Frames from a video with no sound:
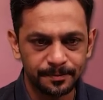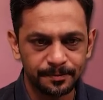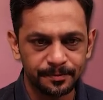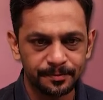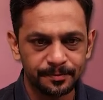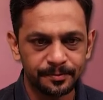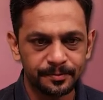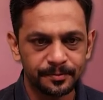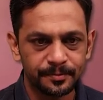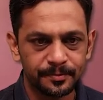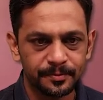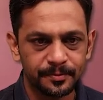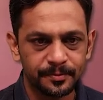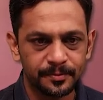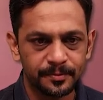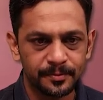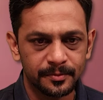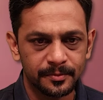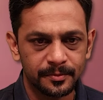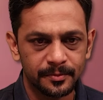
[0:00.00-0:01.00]

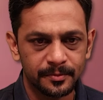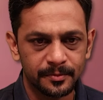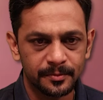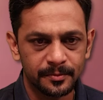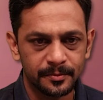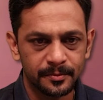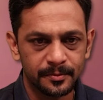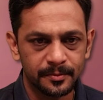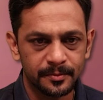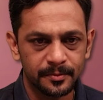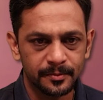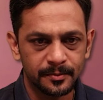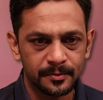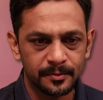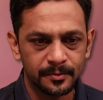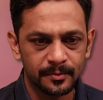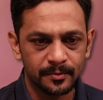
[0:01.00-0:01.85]
No one is speaking in this clip.